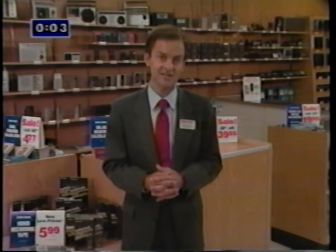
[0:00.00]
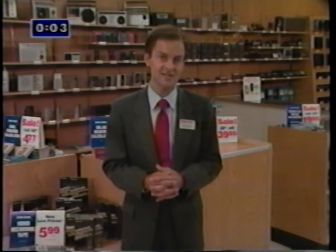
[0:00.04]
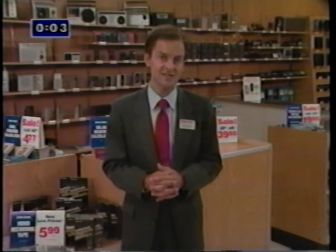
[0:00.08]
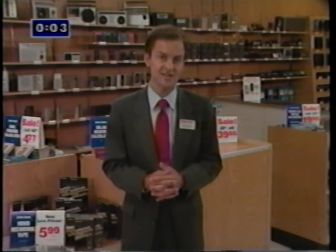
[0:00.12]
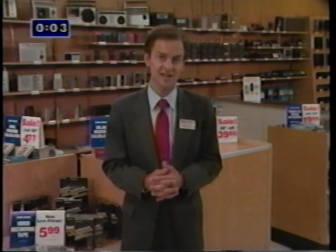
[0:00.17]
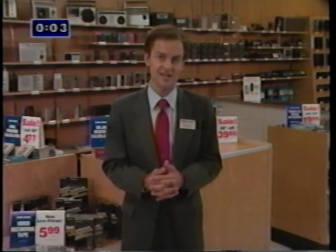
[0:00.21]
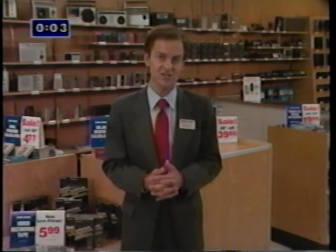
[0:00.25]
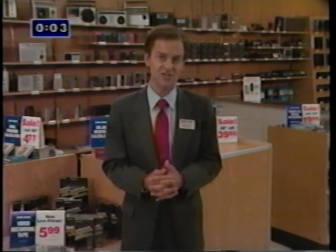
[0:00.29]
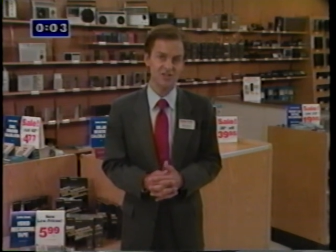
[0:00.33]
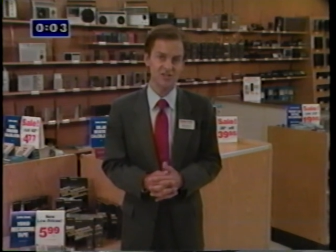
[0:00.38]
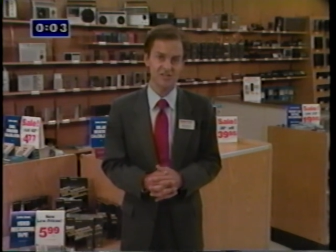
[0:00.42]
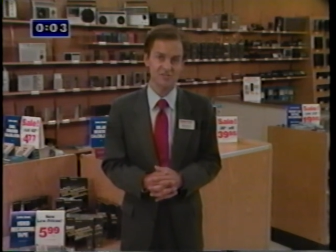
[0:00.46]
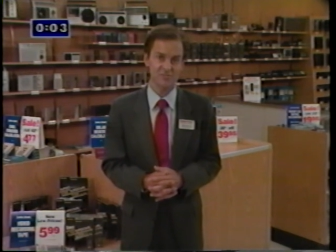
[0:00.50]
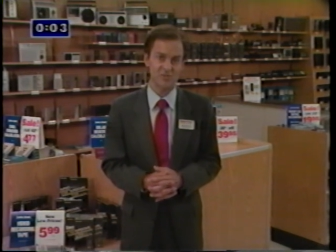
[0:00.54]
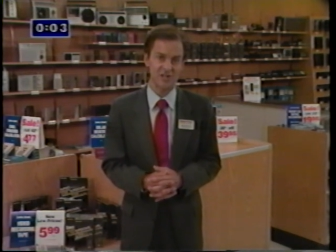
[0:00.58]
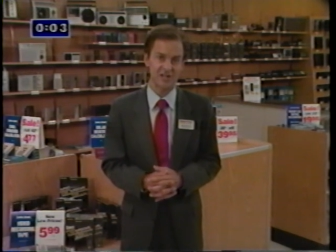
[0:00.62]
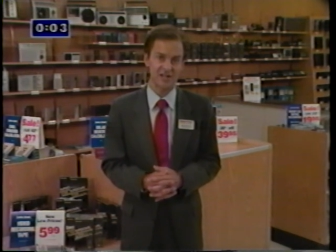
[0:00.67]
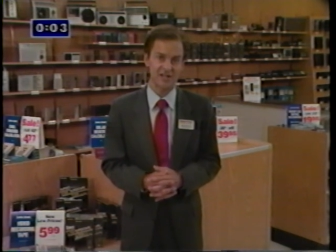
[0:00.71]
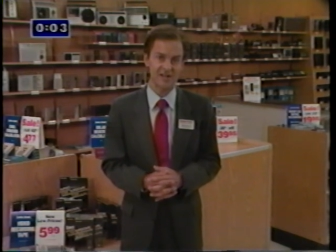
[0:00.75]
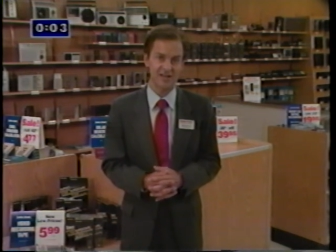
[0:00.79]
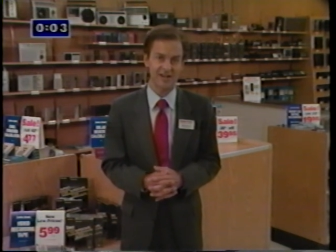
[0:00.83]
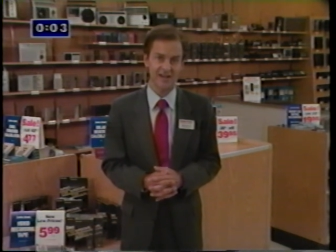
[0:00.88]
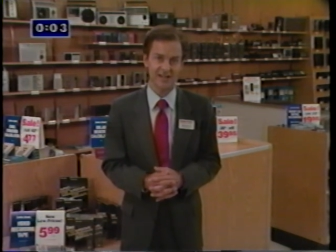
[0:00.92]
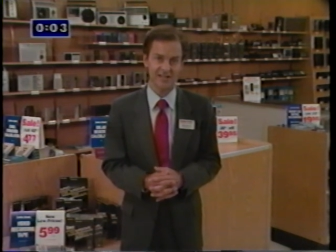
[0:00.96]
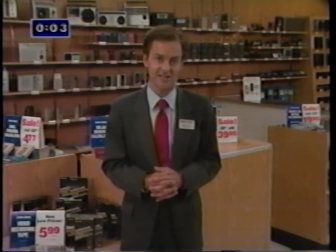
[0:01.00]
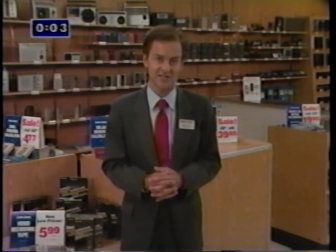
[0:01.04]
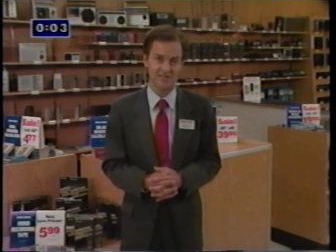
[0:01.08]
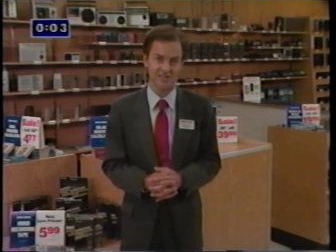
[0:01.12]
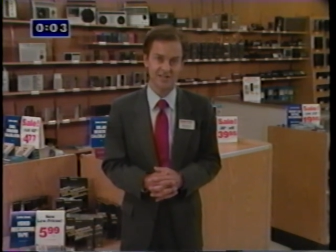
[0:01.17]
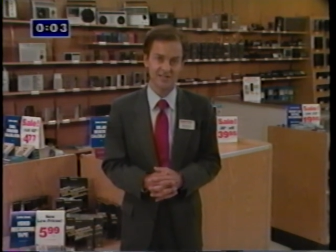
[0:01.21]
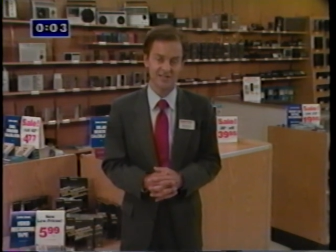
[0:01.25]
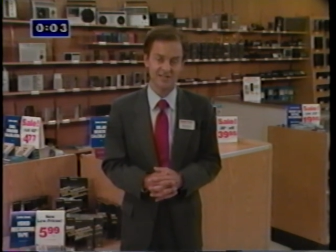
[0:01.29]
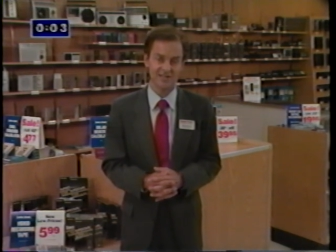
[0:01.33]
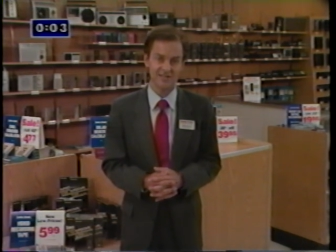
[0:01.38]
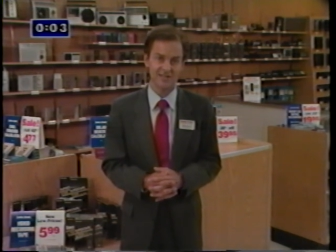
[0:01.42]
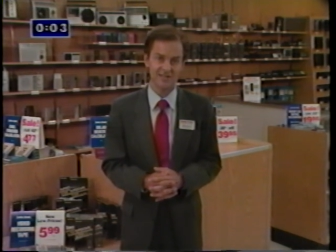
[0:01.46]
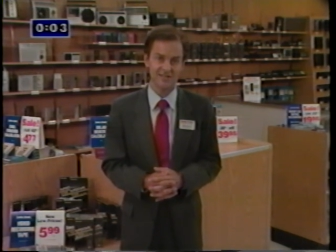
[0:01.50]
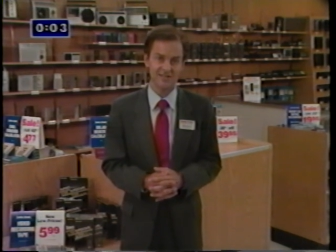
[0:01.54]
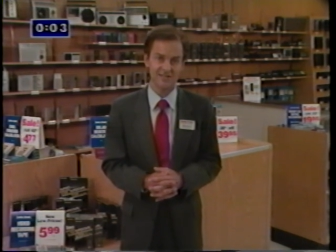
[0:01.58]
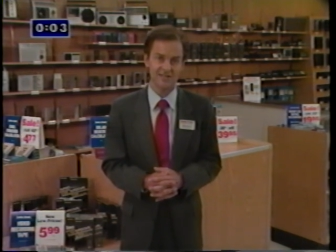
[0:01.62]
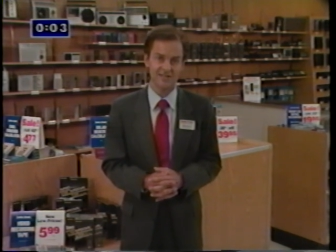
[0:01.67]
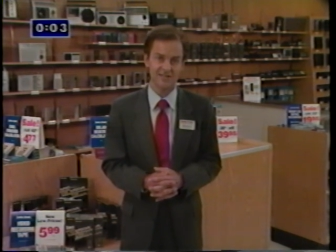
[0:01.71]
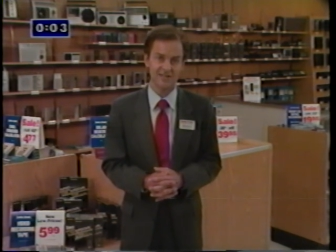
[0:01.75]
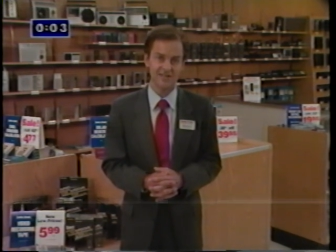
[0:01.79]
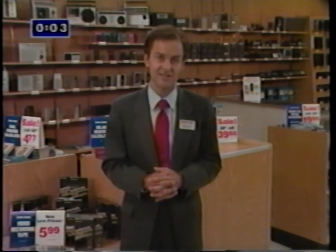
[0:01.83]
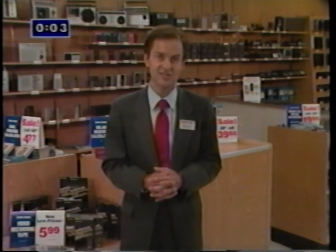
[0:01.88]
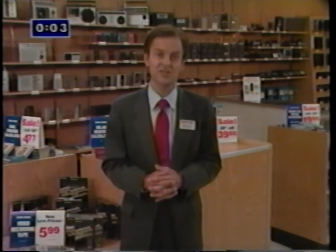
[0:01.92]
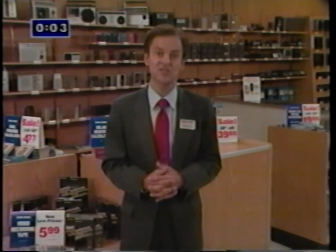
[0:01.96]
It's not just being nice.
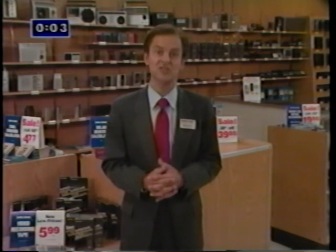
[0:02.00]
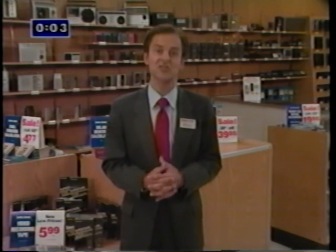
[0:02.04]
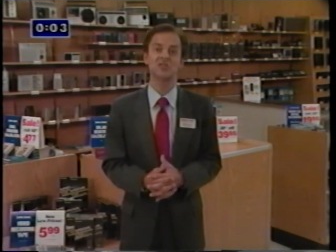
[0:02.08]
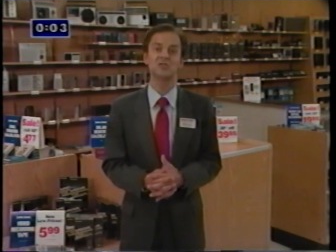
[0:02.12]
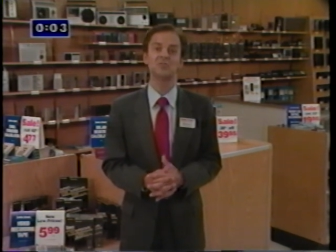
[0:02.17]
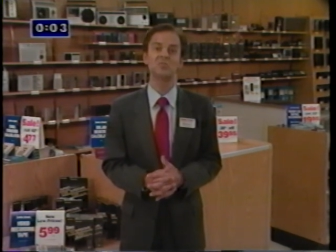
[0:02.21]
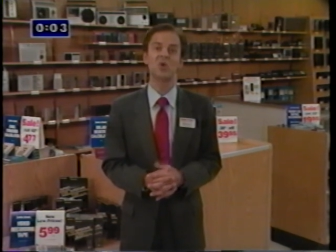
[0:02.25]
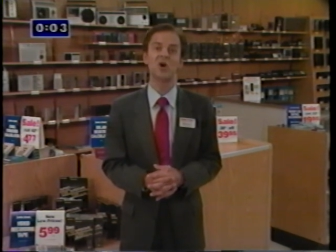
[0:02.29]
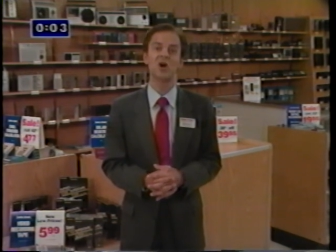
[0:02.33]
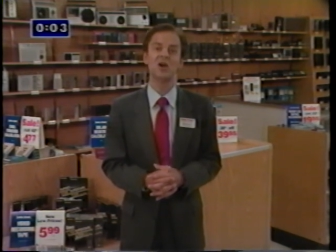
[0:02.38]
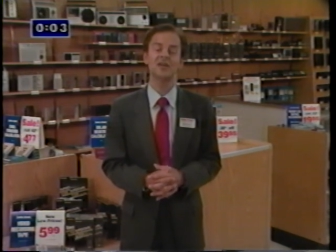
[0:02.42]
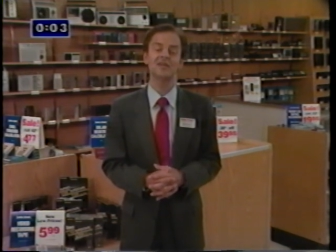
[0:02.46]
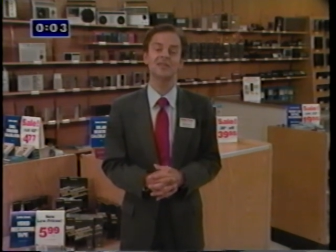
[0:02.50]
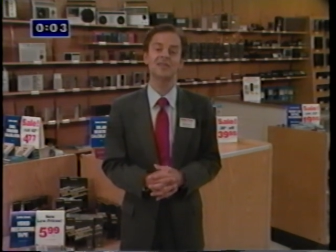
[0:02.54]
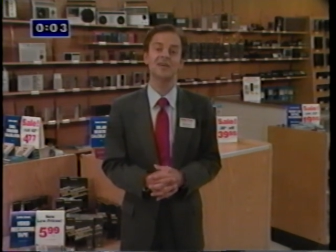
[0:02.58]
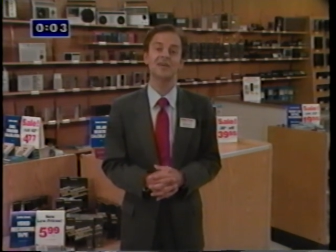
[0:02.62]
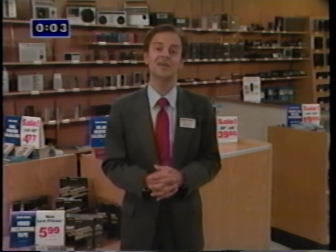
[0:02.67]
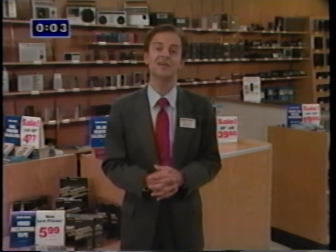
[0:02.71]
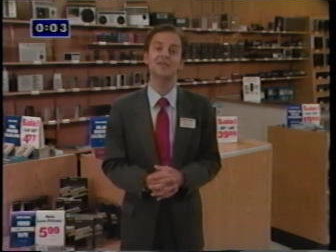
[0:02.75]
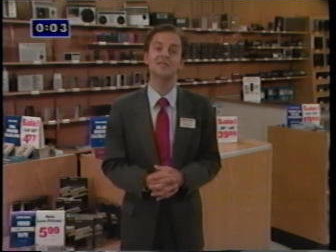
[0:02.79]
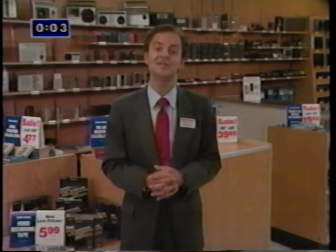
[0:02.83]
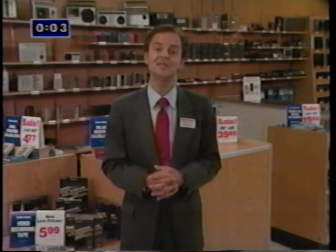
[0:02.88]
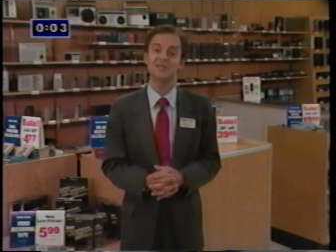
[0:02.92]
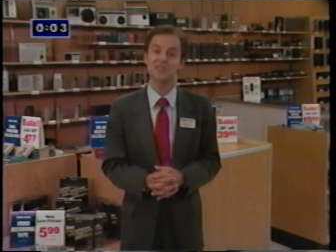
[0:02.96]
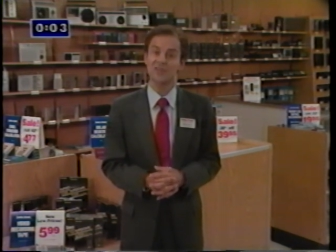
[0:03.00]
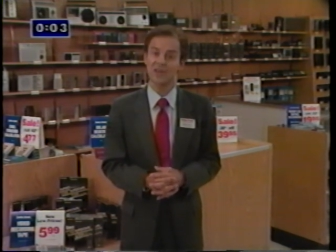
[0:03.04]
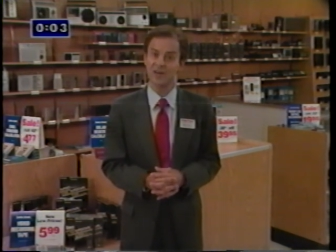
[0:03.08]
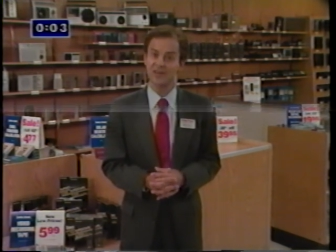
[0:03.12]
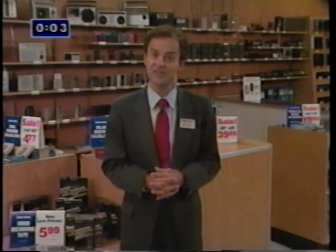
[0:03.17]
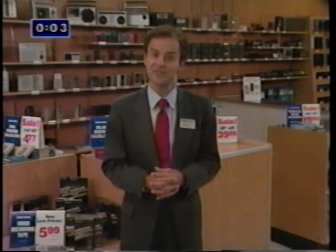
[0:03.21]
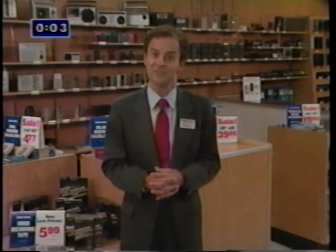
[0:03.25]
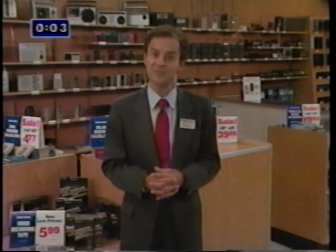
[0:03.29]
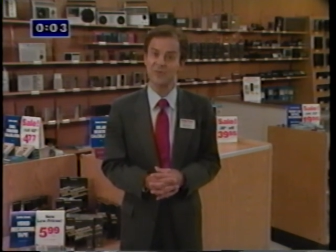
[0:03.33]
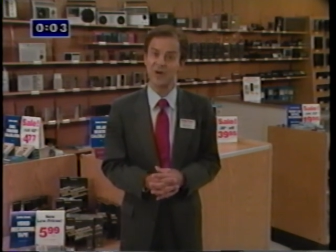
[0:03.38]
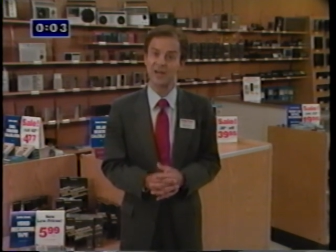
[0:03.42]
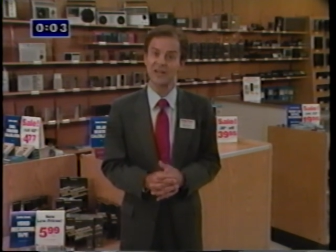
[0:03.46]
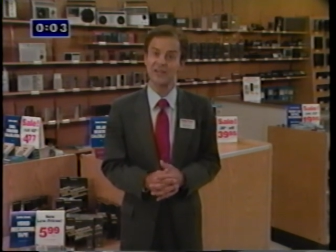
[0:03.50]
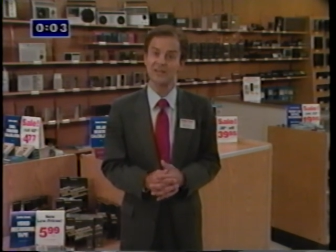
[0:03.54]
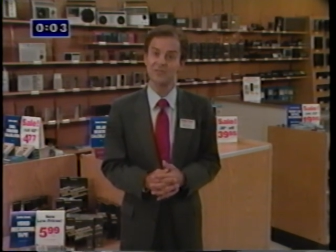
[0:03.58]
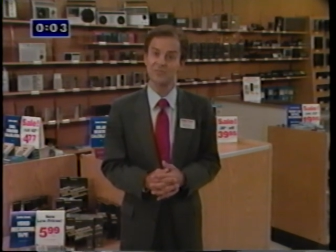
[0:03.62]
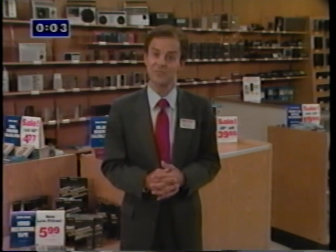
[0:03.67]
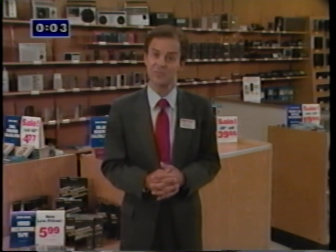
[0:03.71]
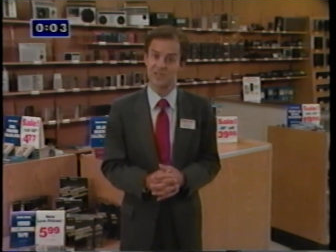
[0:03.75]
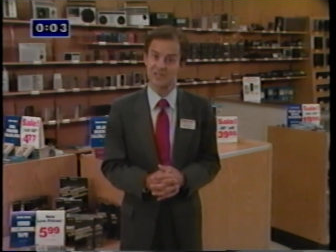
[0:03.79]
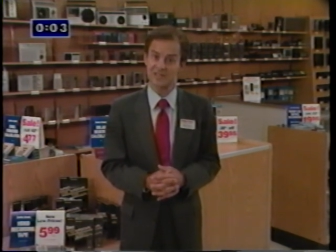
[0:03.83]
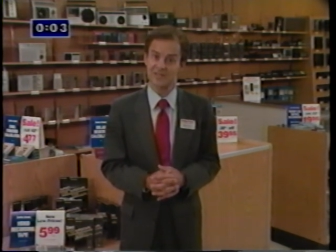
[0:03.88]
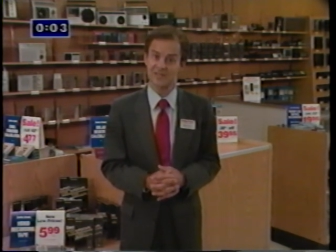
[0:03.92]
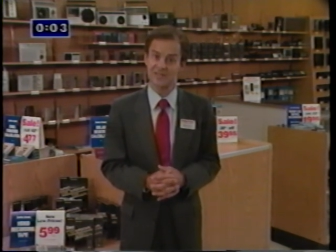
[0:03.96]
It's a smart,
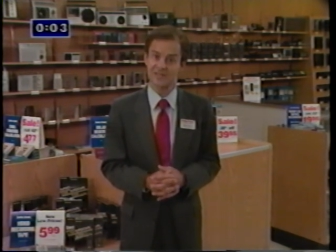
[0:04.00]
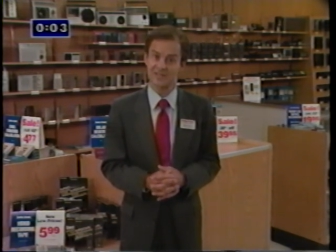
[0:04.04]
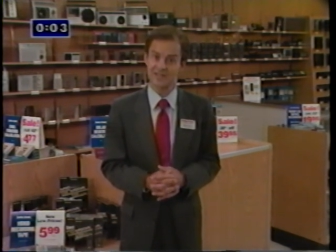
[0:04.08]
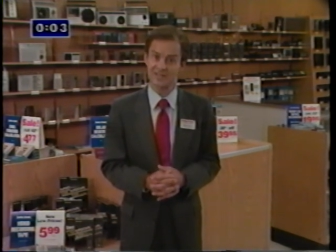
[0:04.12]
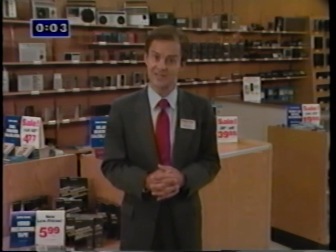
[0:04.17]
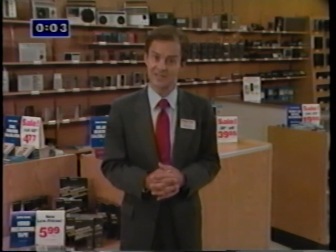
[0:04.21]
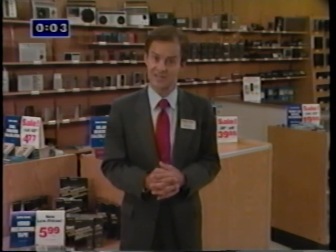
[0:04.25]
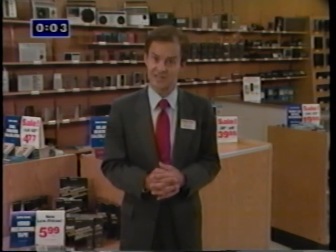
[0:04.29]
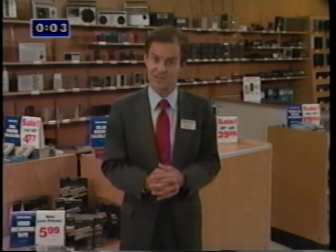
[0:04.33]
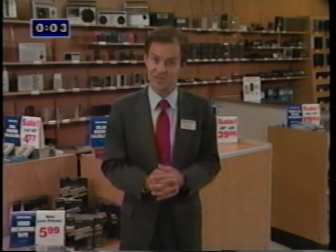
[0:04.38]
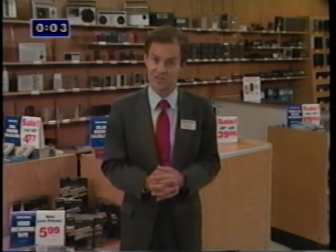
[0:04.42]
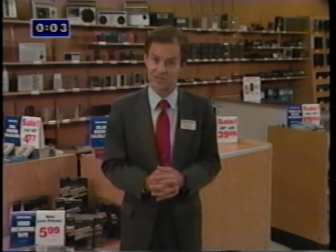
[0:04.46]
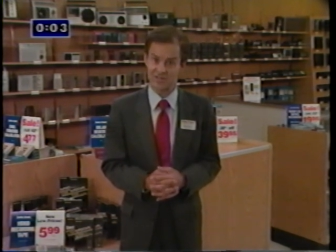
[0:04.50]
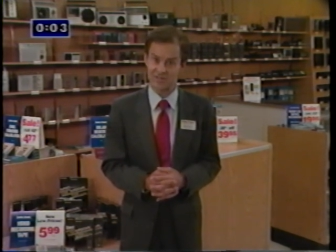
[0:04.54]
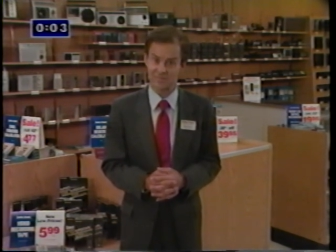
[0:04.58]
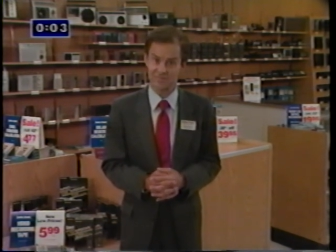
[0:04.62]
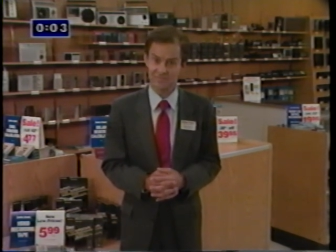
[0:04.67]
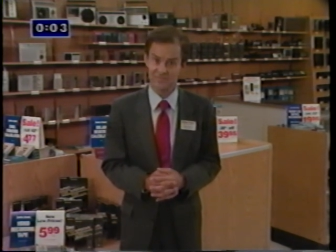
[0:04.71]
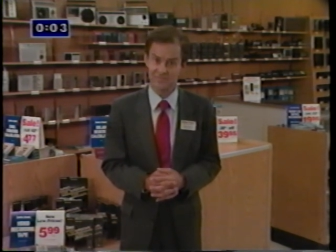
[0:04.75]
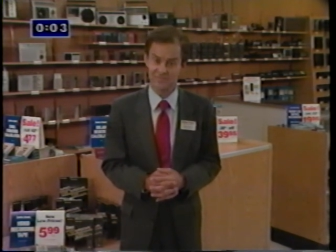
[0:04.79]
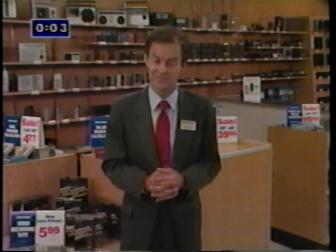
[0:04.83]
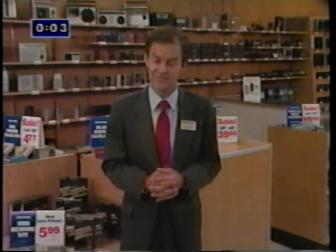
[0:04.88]
tough-minded business decision.